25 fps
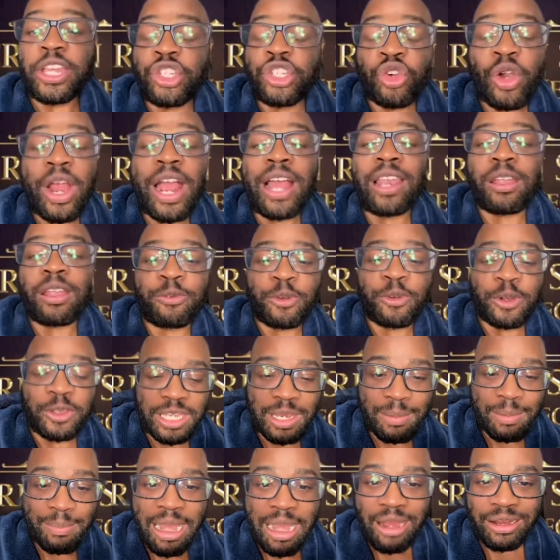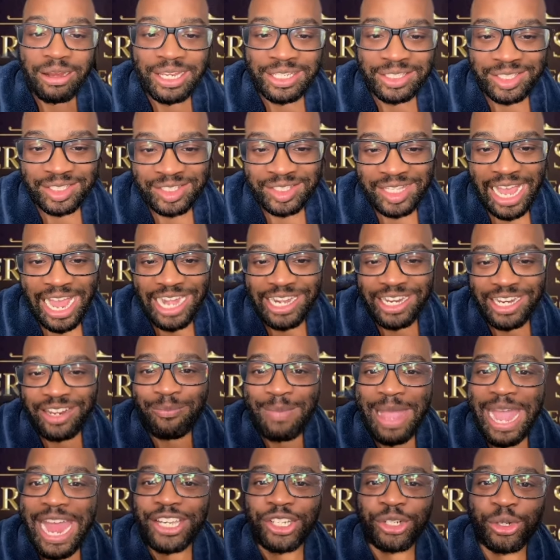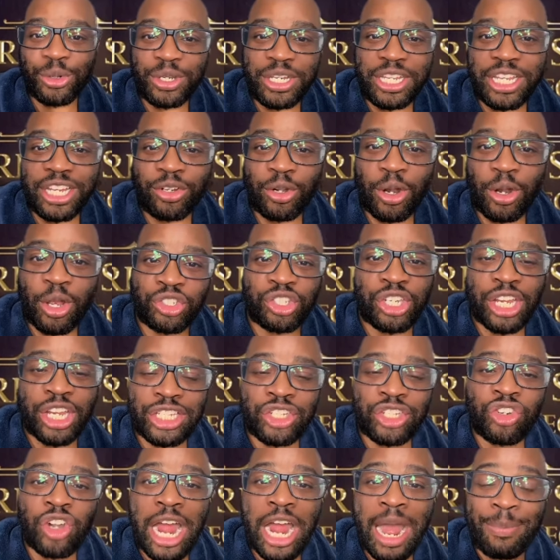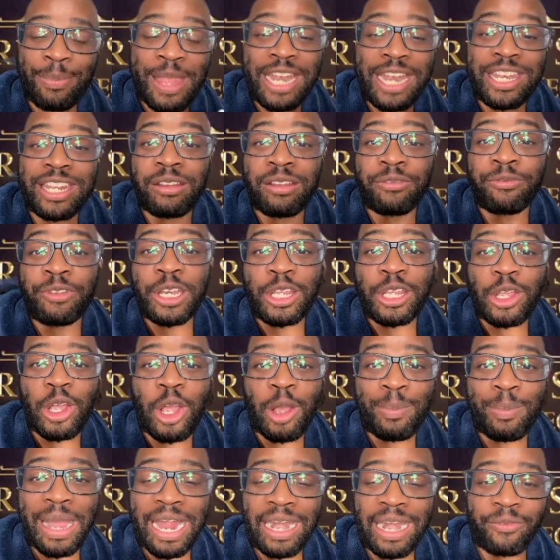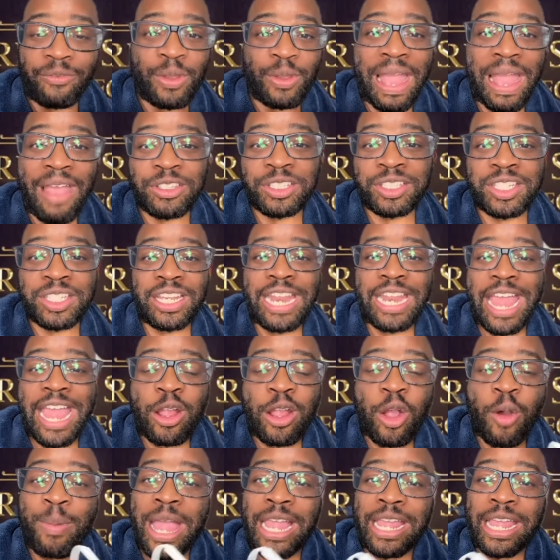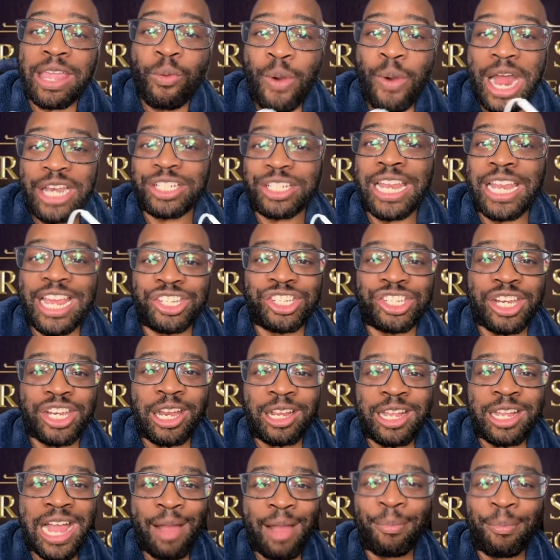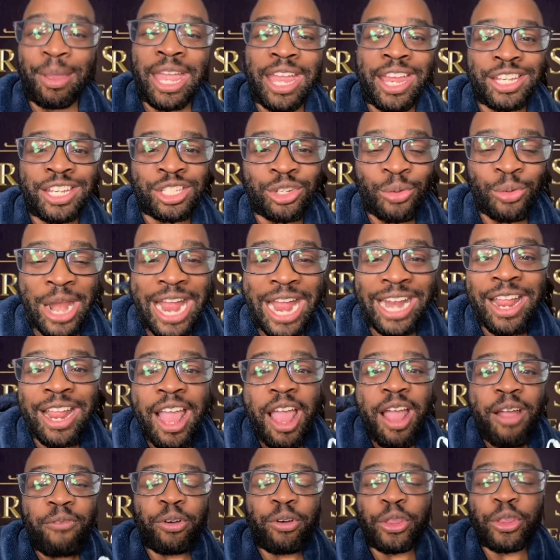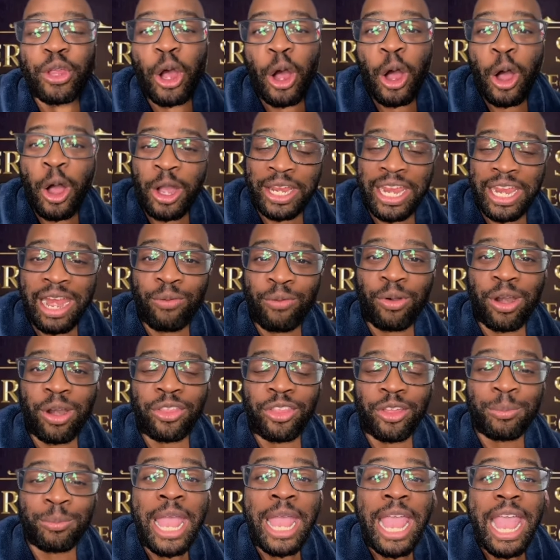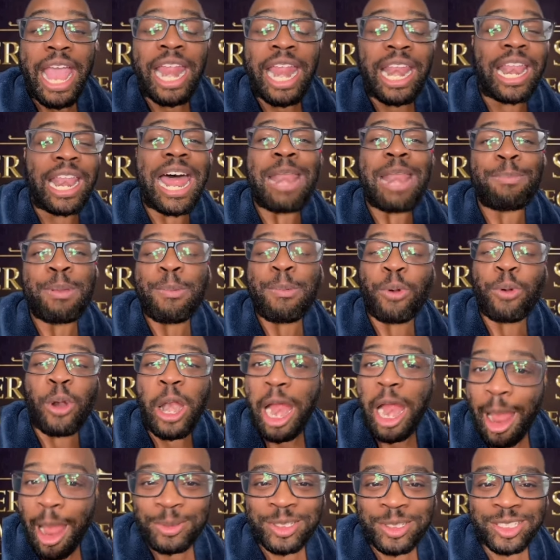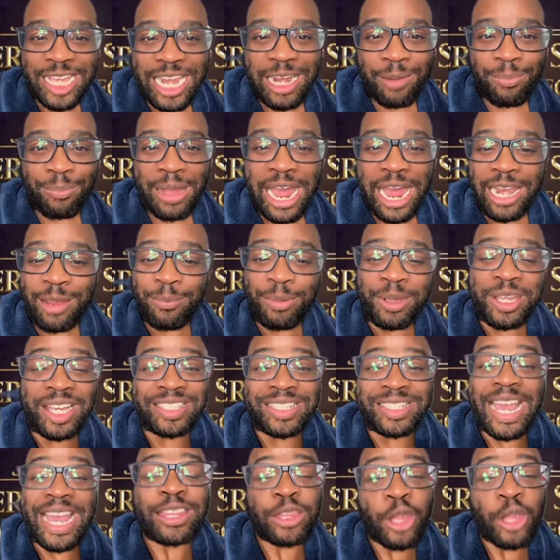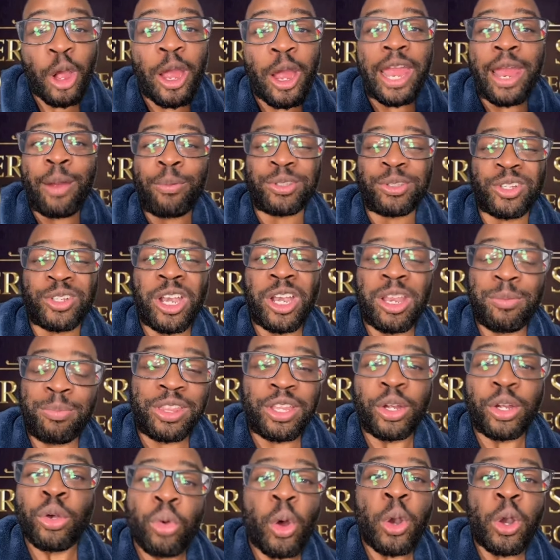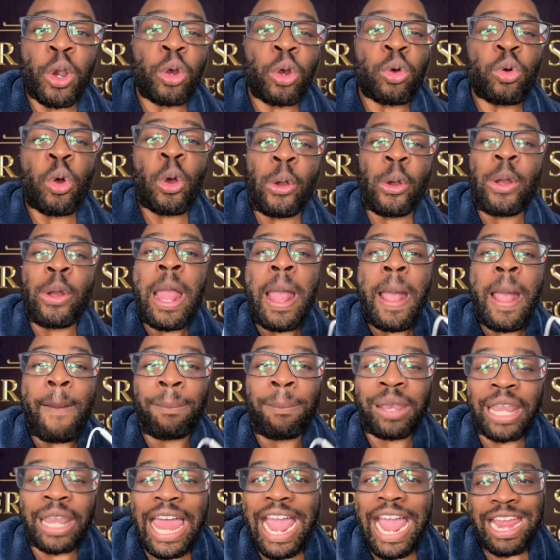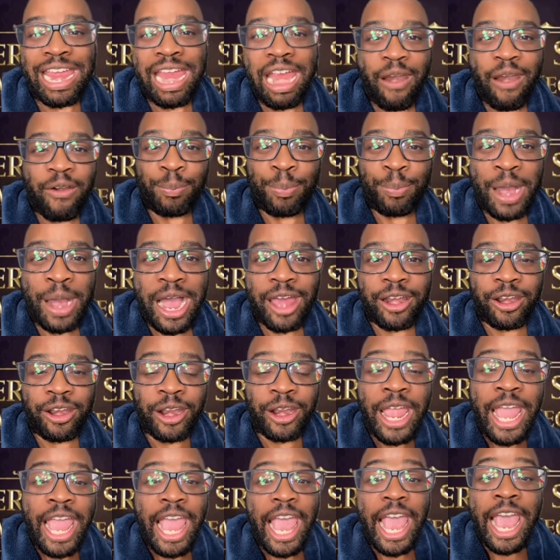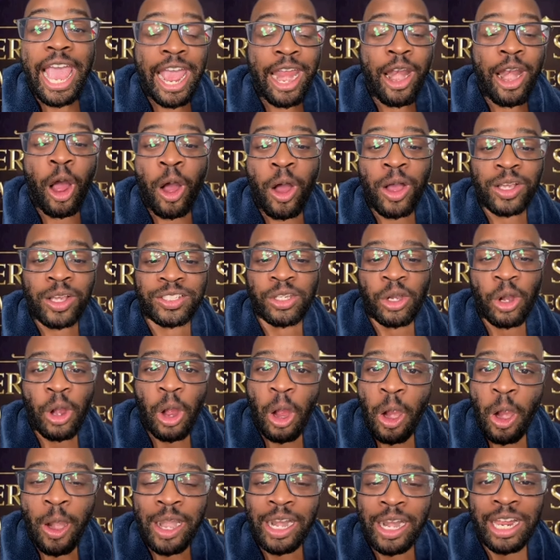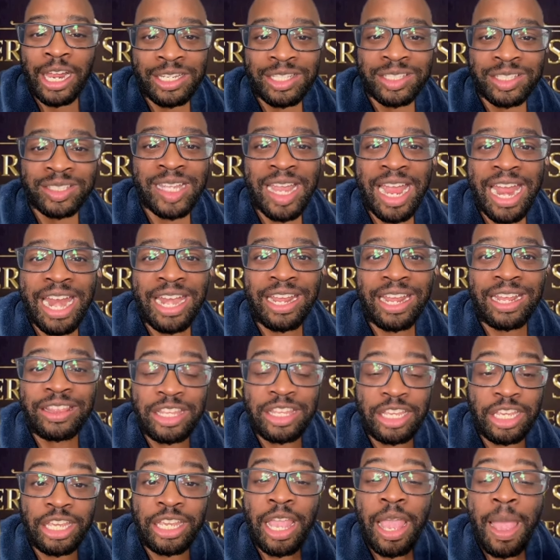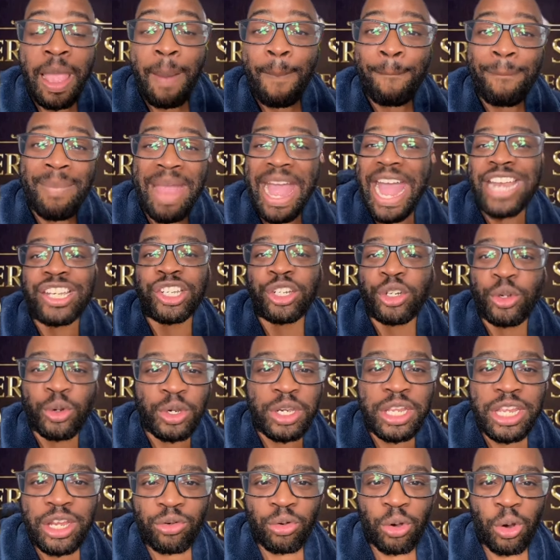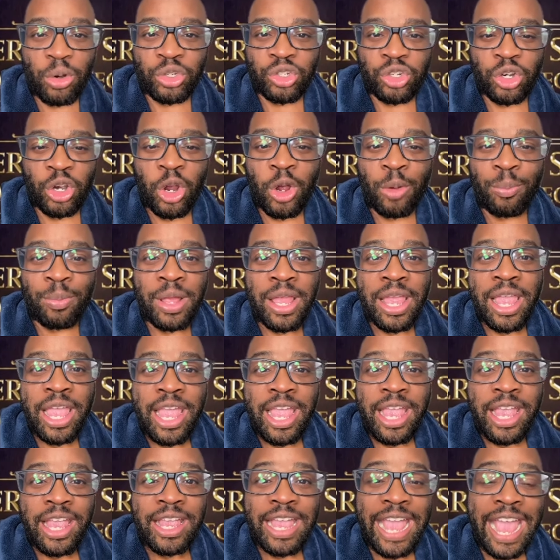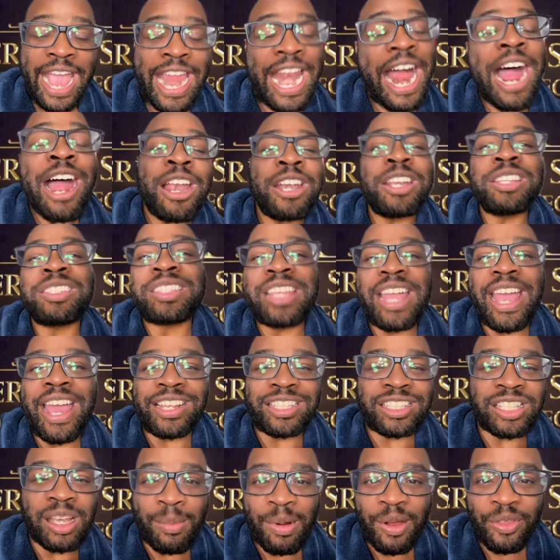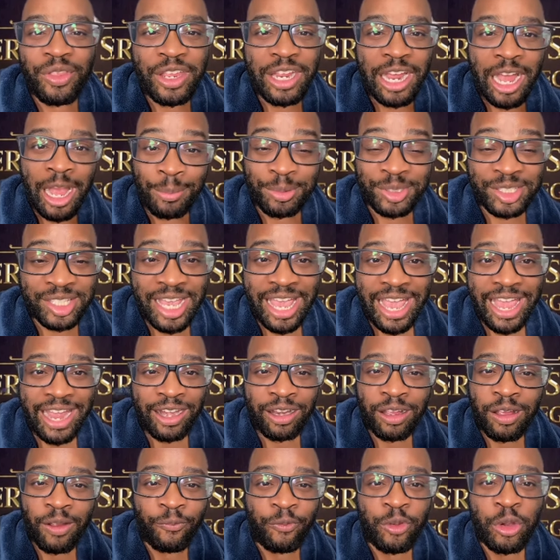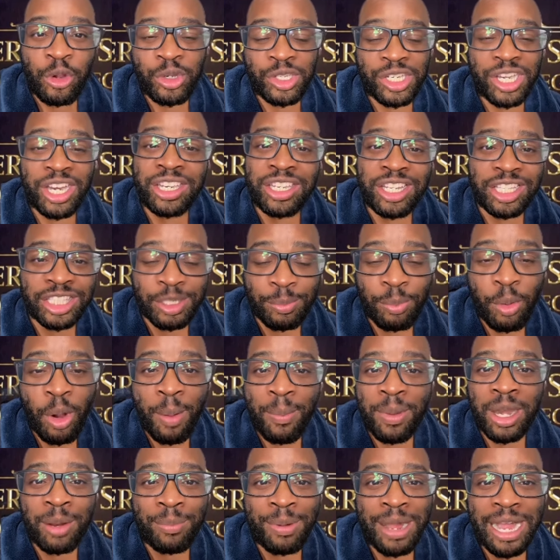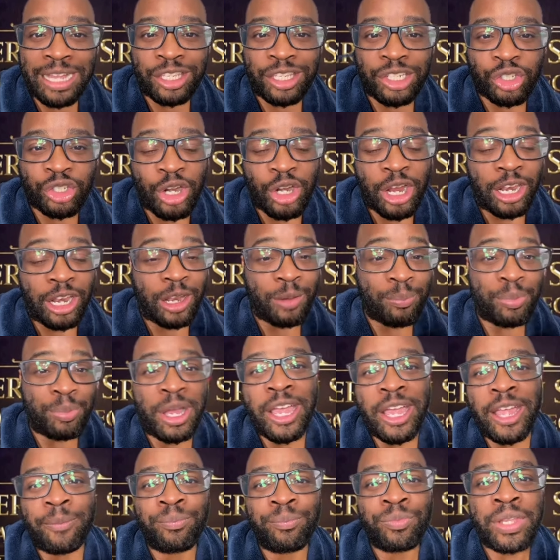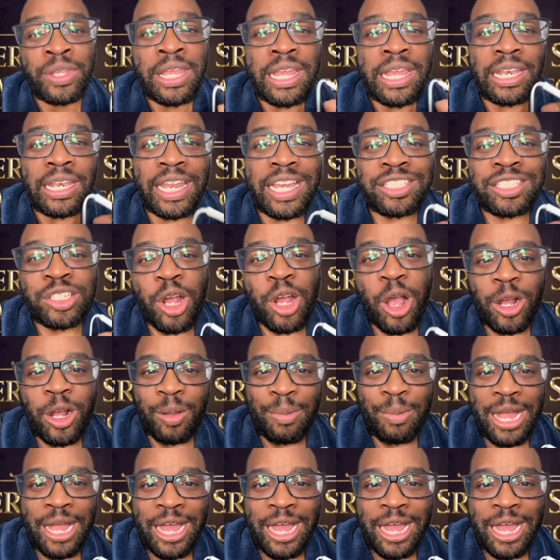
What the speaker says: the trailer for the American Society of Magical Negroes just dropped. I did a video about it. If you haven't seen that, go back and watch, like, share, comment, interact for the All Gay Rhythm. And a lot of people are upset about it because they thought it was going to be the quote-unquote Black Harry Potter and also aren't understanding the magical Negro trope. And I understand some of the upset and confusion and disappointment about this trailer, but let's talk